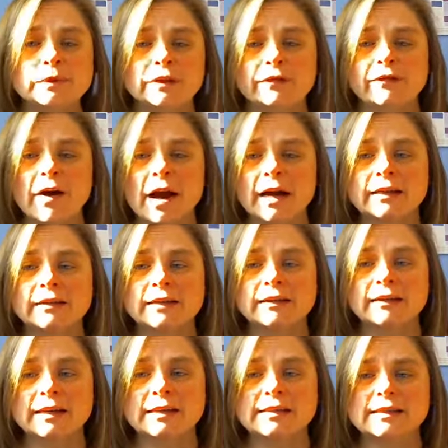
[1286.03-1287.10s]
to find the
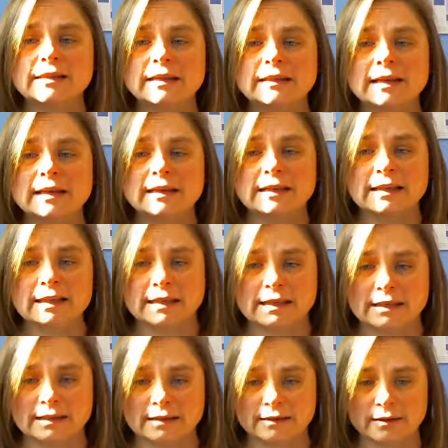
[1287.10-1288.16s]
things that they
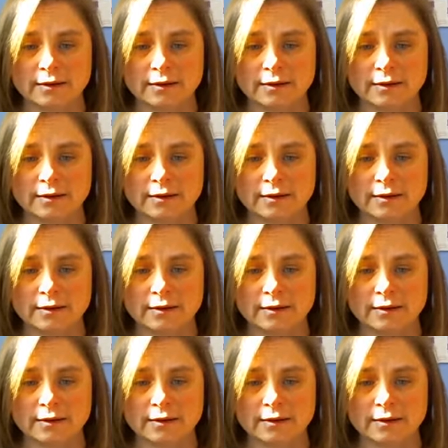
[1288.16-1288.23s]
need.